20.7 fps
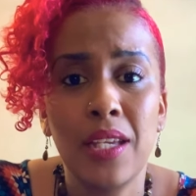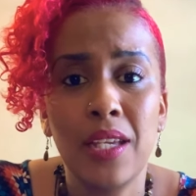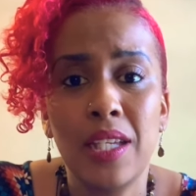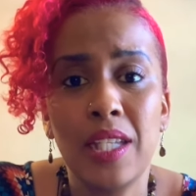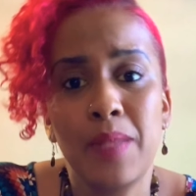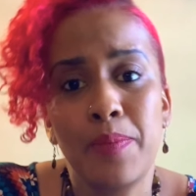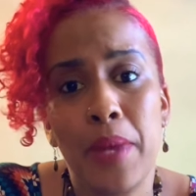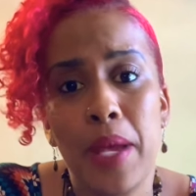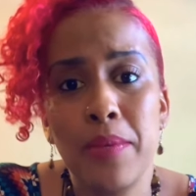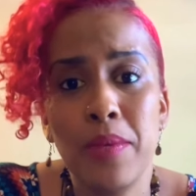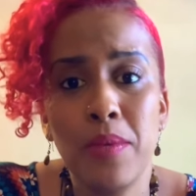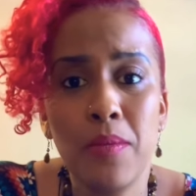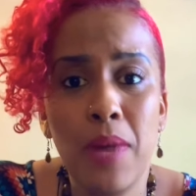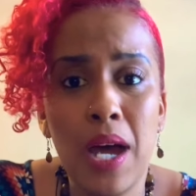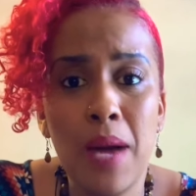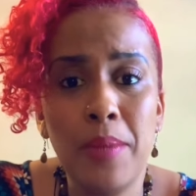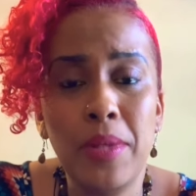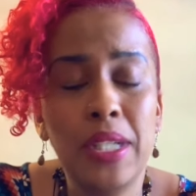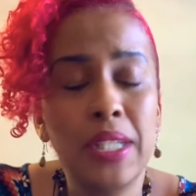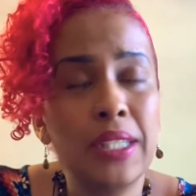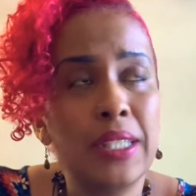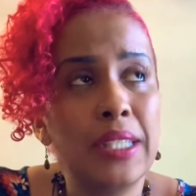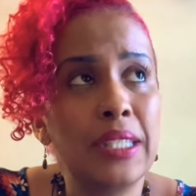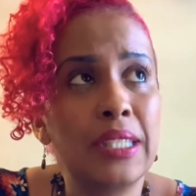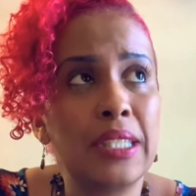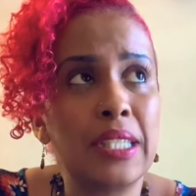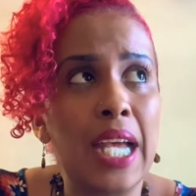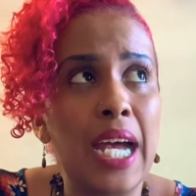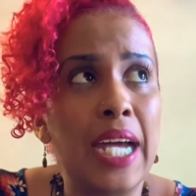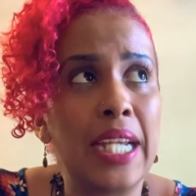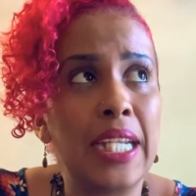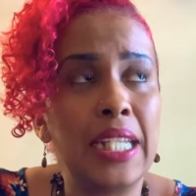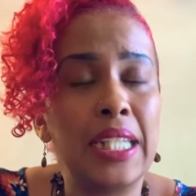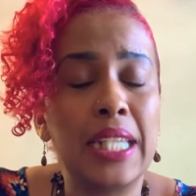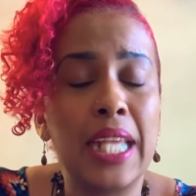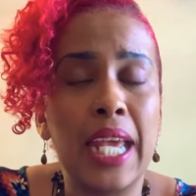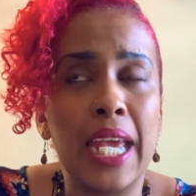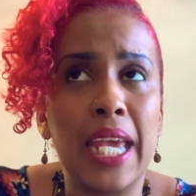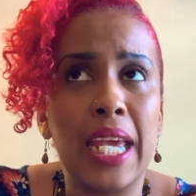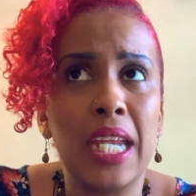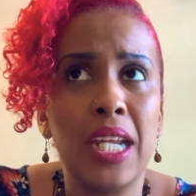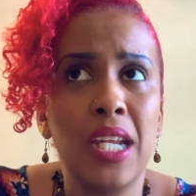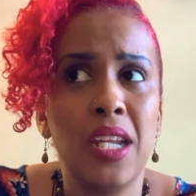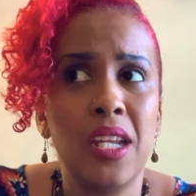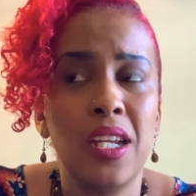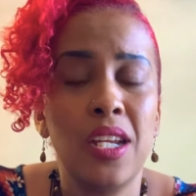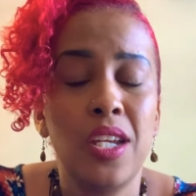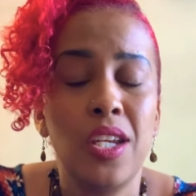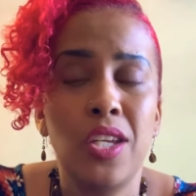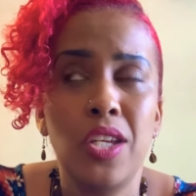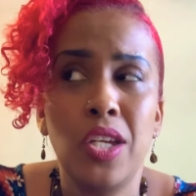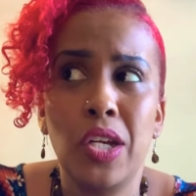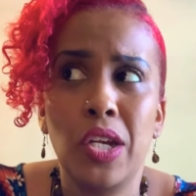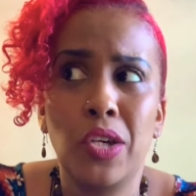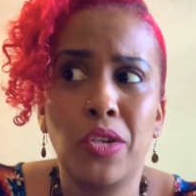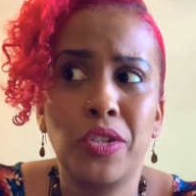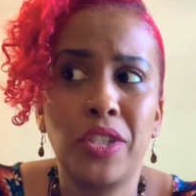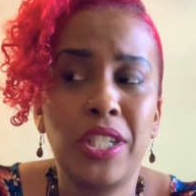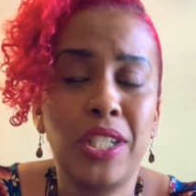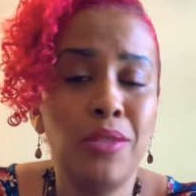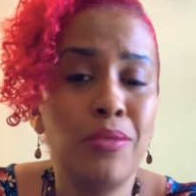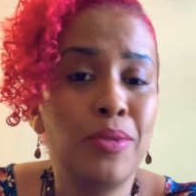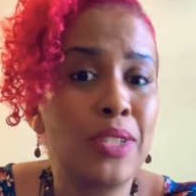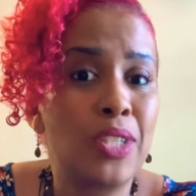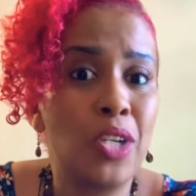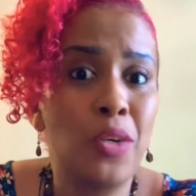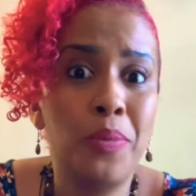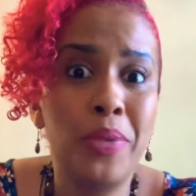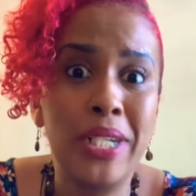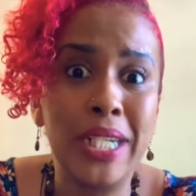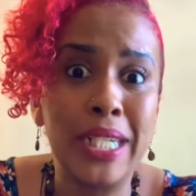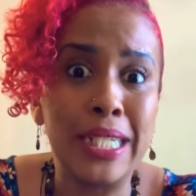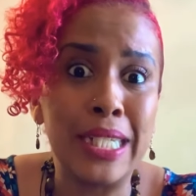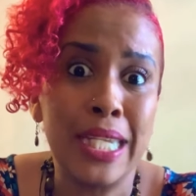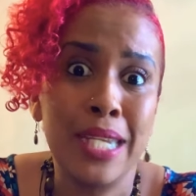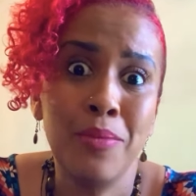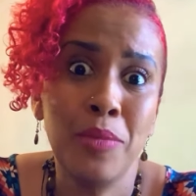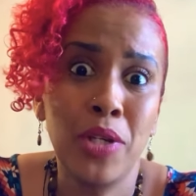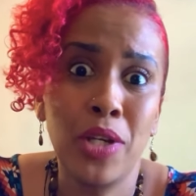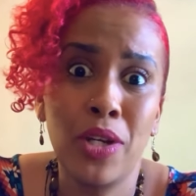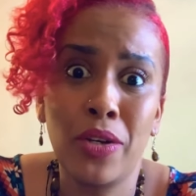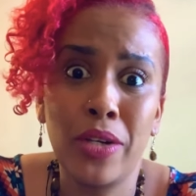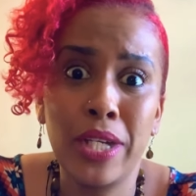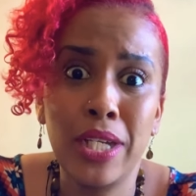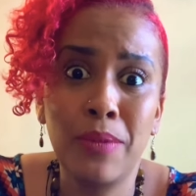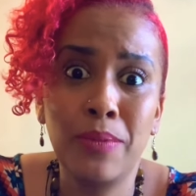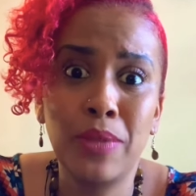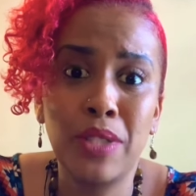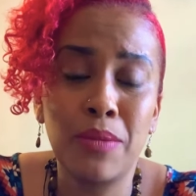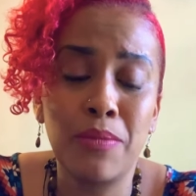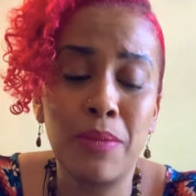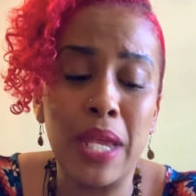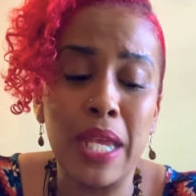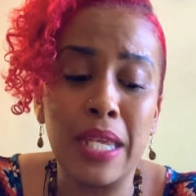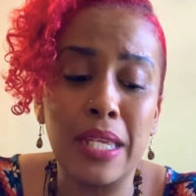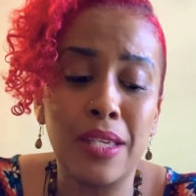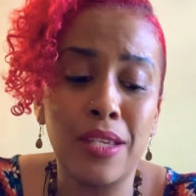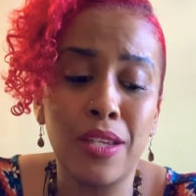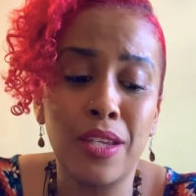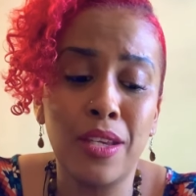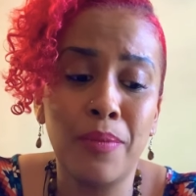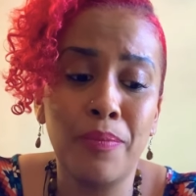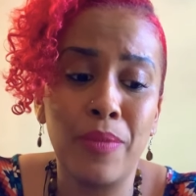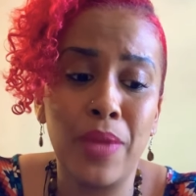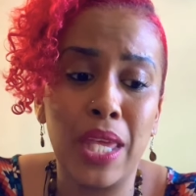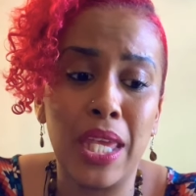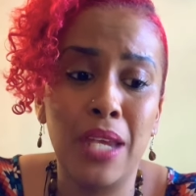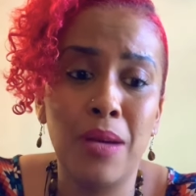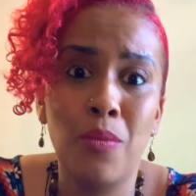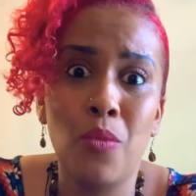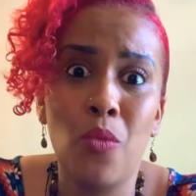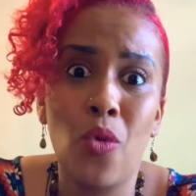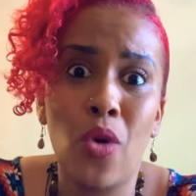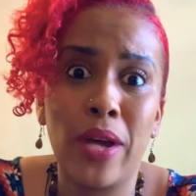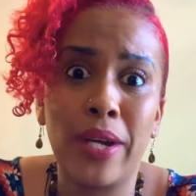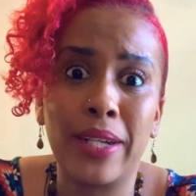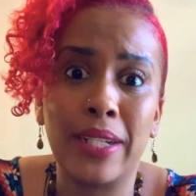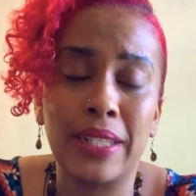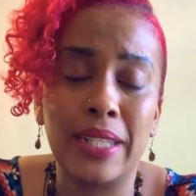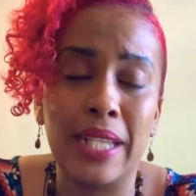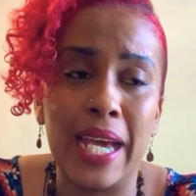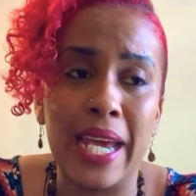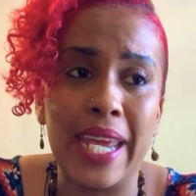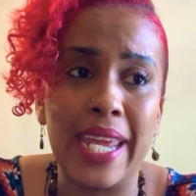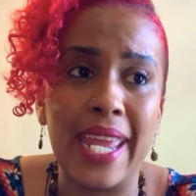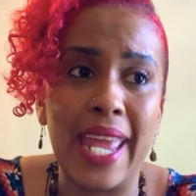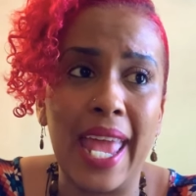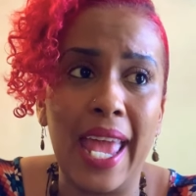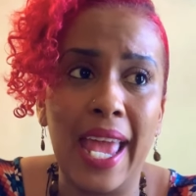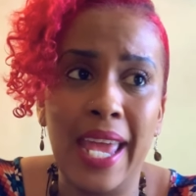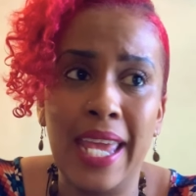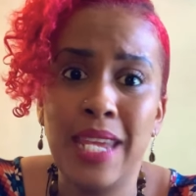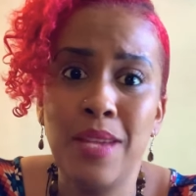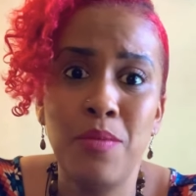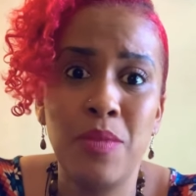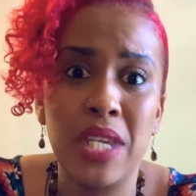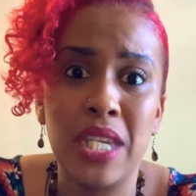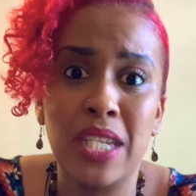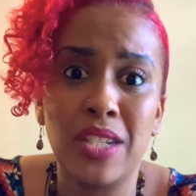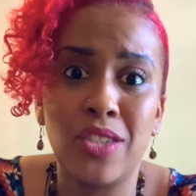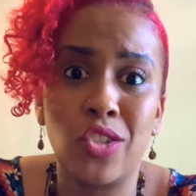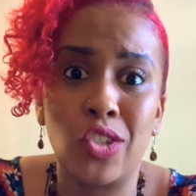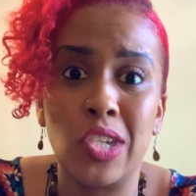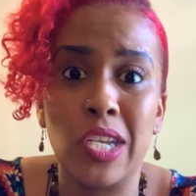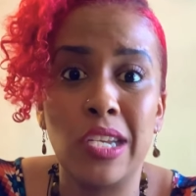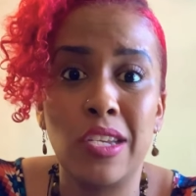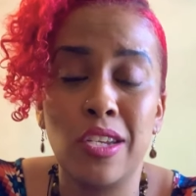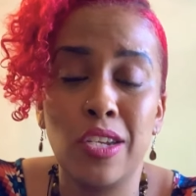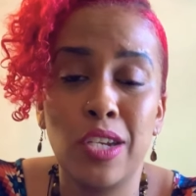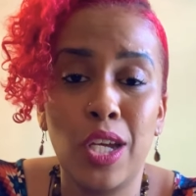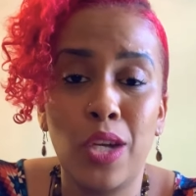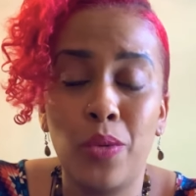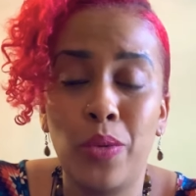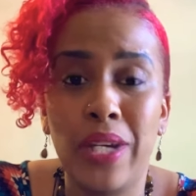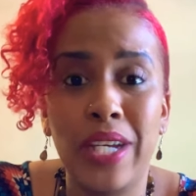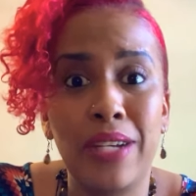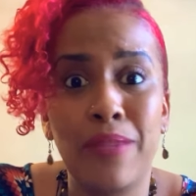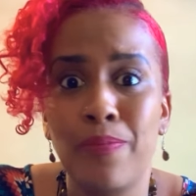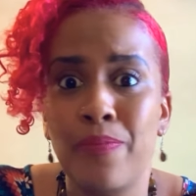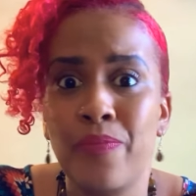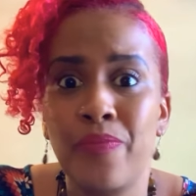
his baby mama decided that, you know, she was going to put a demon on him to make him, him want to like hate me and shit. And you know what?